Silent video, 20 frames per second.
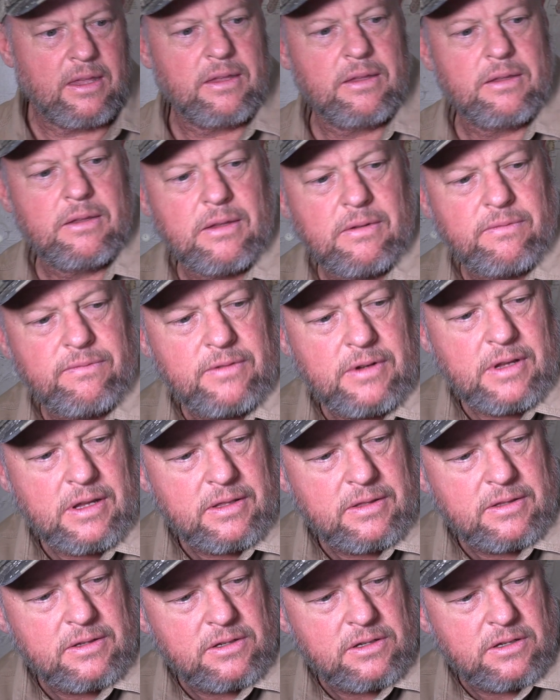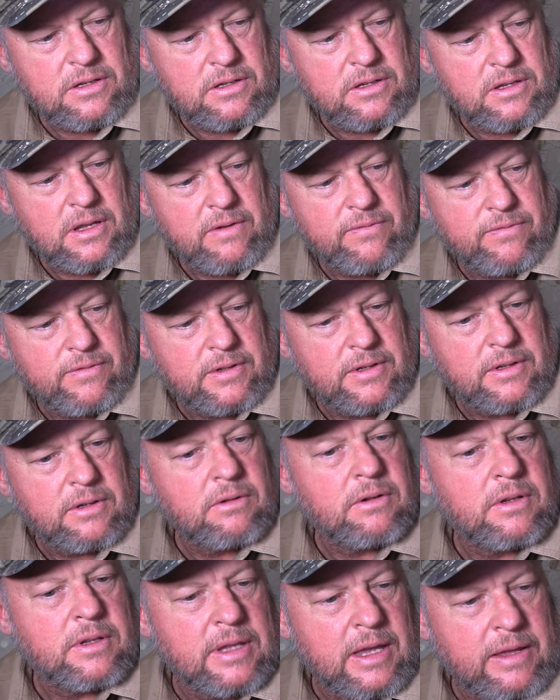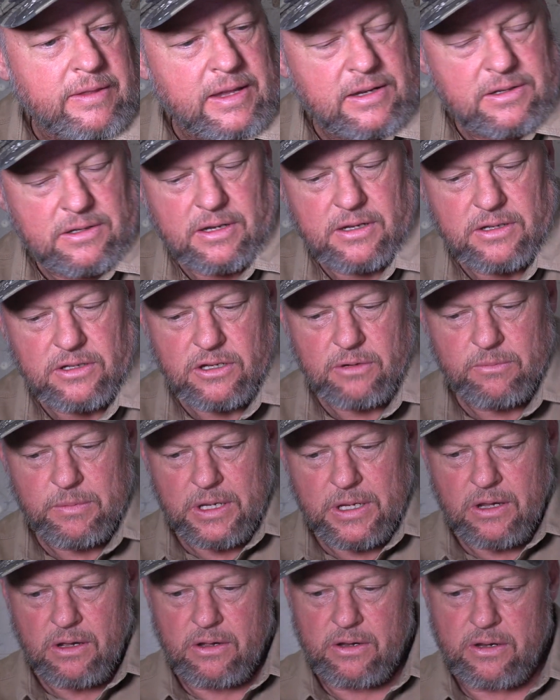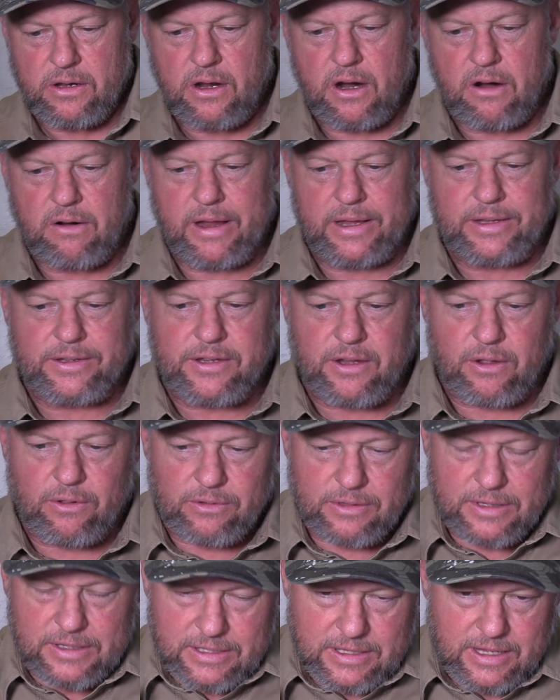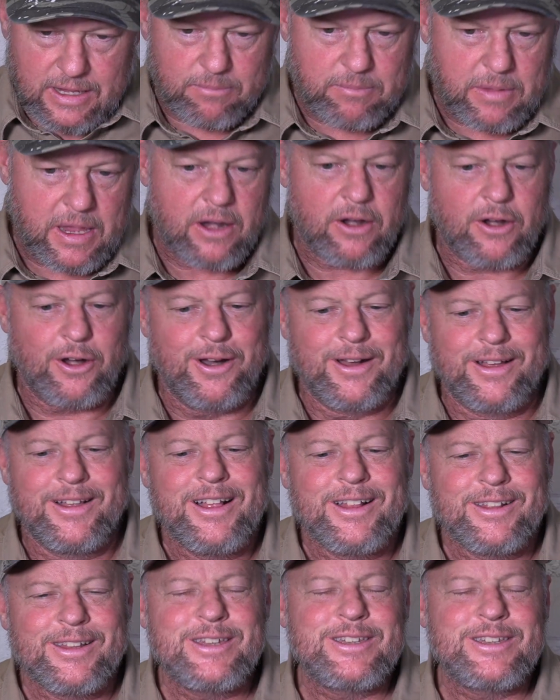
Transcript: If not, this should definitely do it. Yeah, it should be gone. All right, so let's get better. Let's